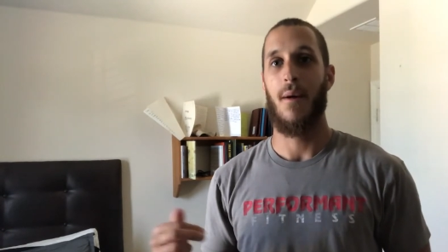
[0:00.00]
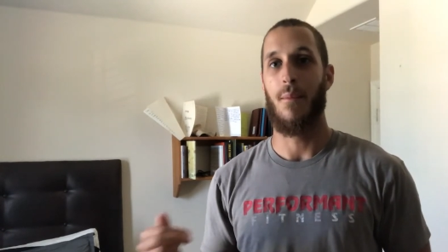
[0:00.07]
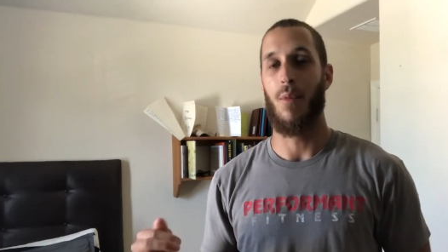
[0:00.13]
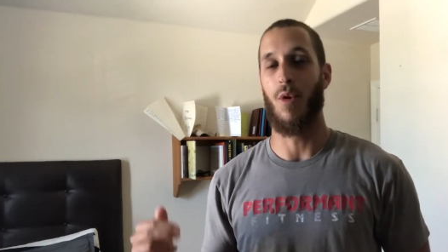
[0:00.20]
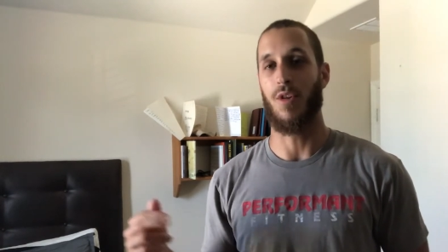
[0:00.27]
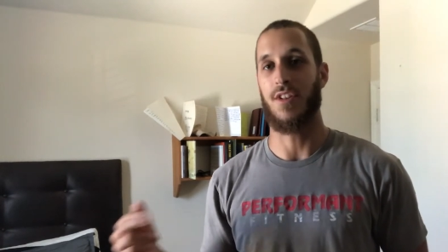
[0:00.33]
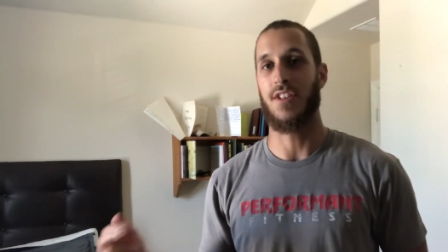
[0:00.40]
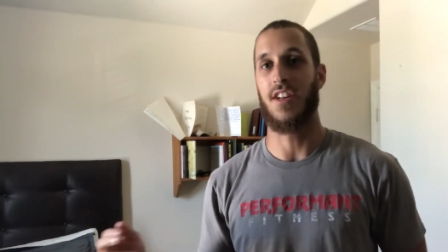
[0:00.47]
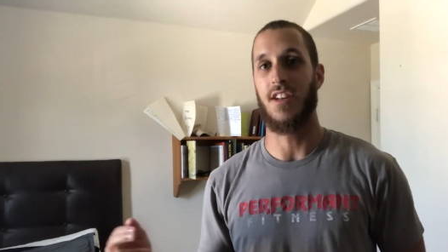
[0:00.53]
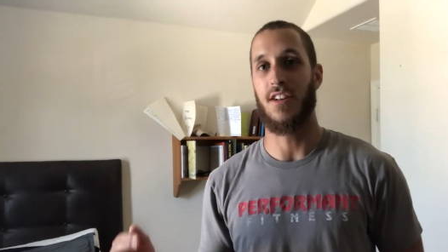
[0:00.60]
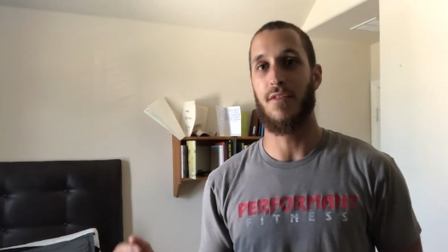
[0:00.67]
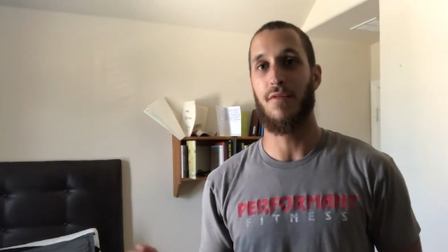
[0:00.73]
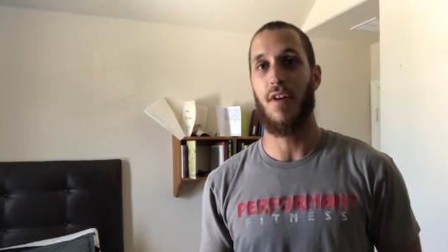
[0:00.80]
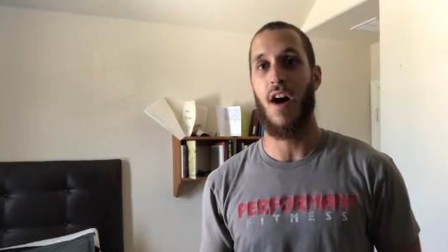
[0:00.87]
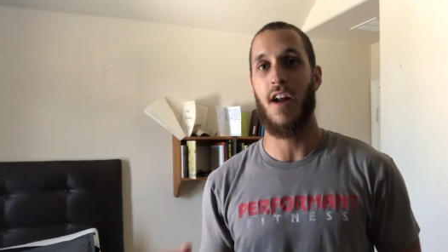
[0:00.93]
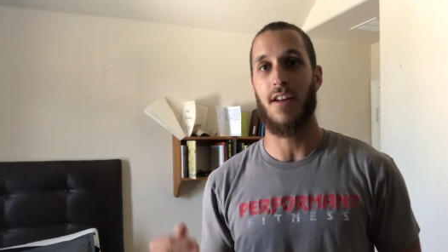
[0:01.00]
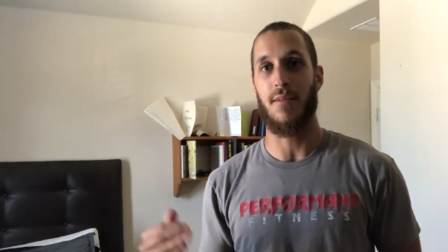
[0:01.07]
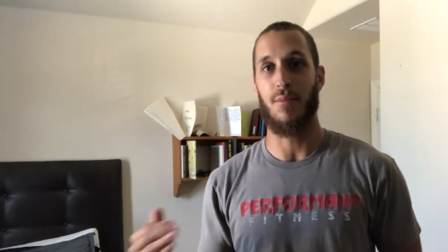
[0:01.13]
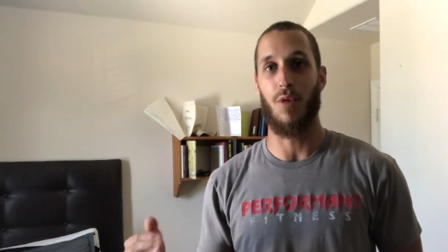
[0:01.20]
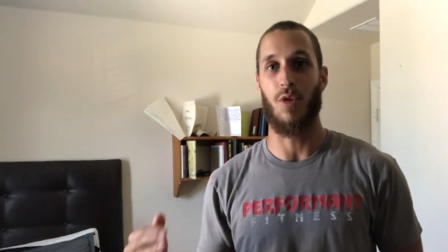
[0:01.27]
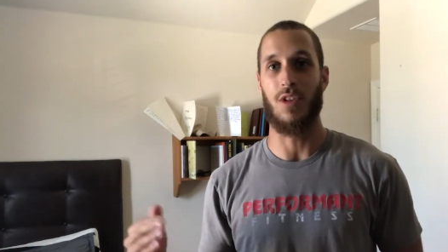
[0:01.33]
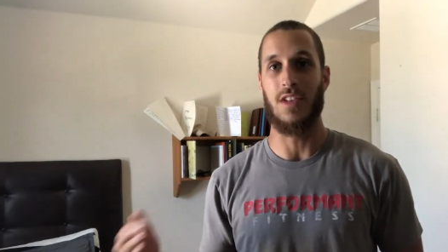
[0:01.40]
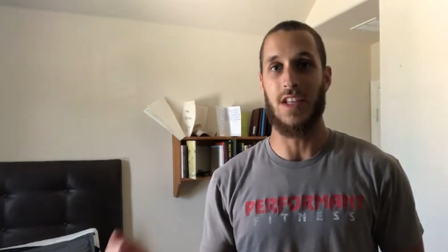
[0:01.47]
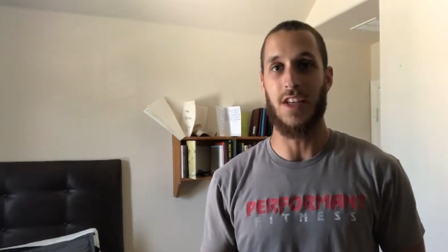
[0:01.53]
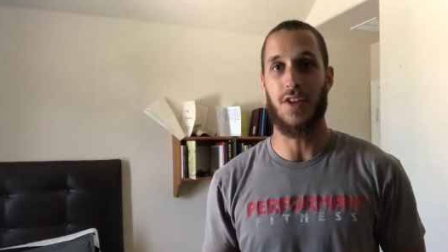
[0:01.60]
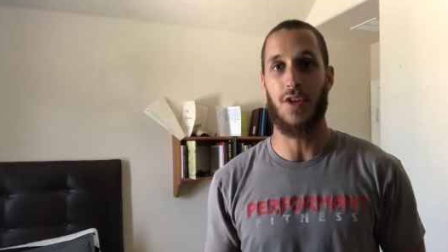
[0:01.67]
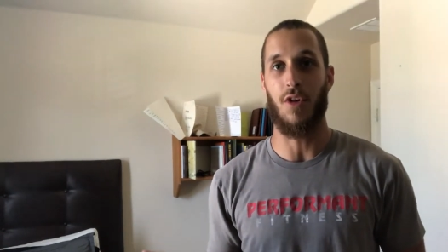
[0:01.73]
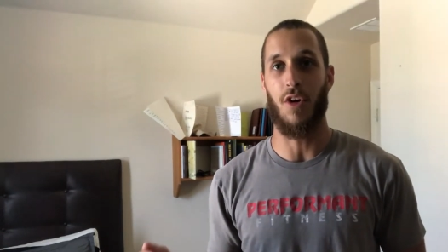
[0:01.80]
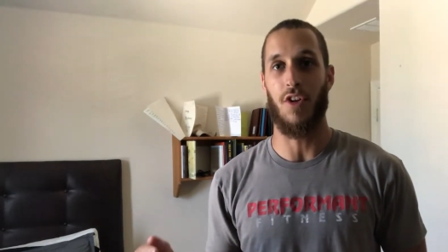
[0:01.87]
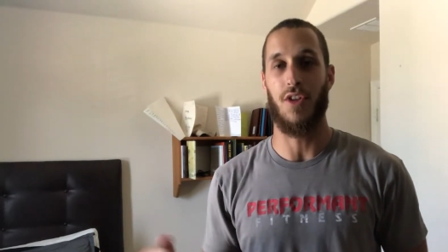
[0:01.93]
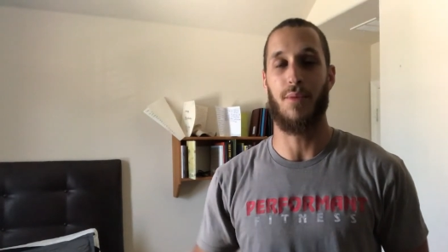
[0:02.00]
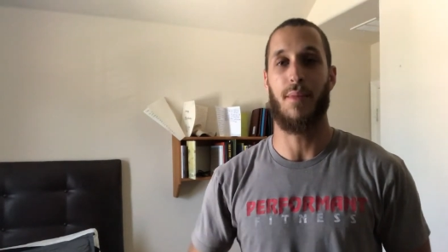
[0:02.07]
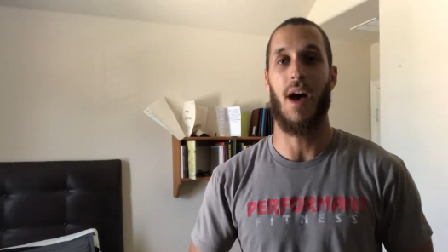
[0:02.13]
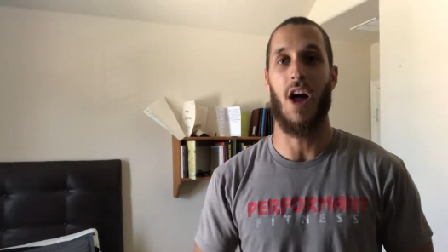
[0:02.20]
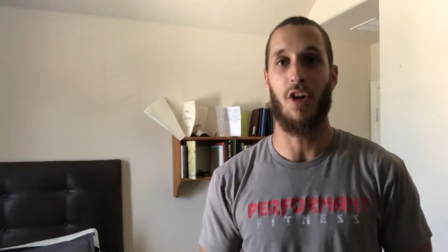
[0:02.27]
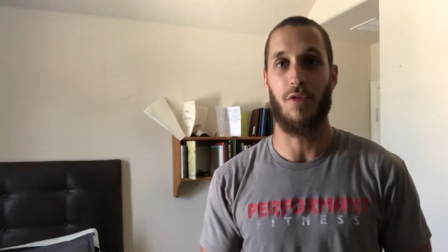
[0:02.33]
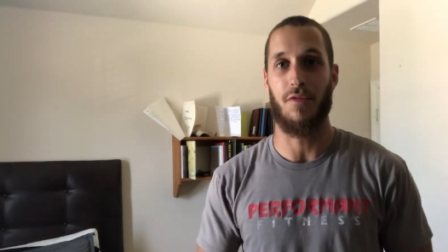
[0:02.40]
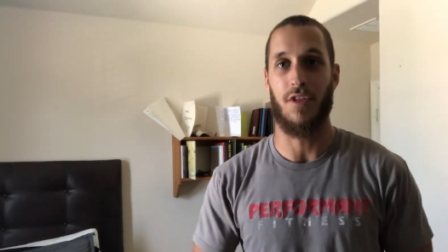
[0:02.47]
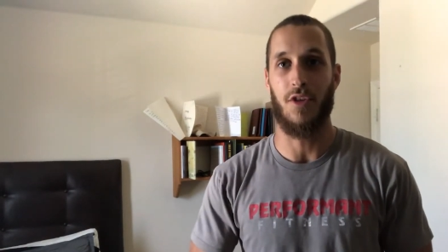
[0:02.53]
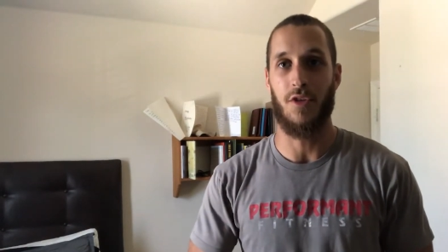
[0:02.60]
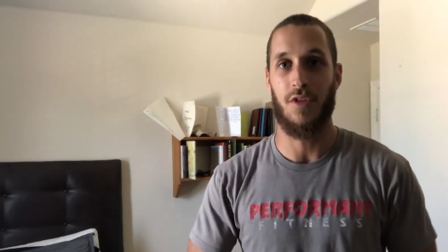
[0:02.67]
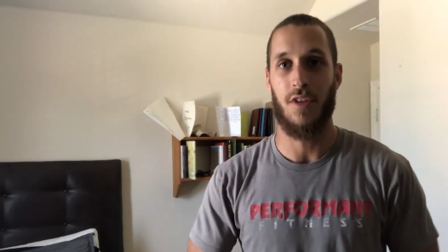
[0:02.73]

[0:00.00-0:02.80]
more signified and more lethal on the battlefield.